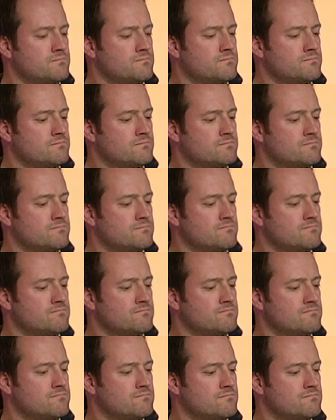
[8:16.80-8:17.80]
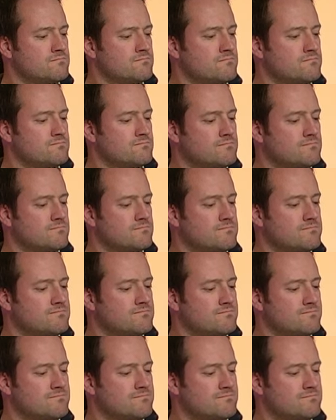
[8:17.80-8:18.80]

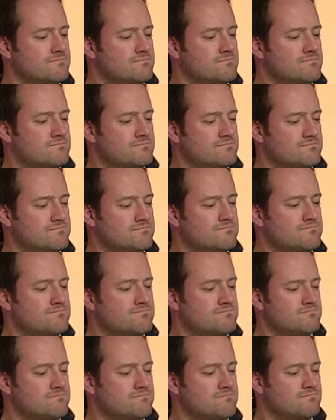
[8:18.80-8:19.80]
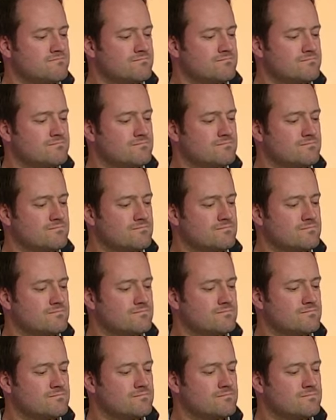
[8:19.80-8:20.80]

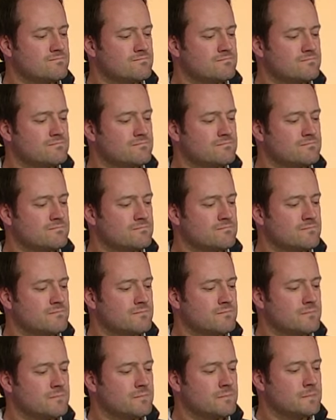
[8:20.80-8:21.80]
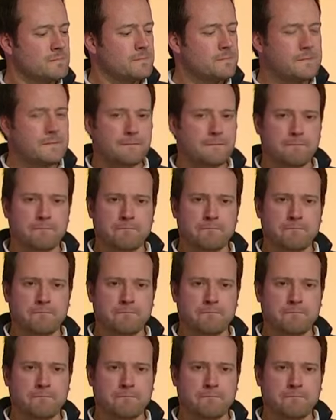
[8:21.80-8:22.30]
This person isn't speaking.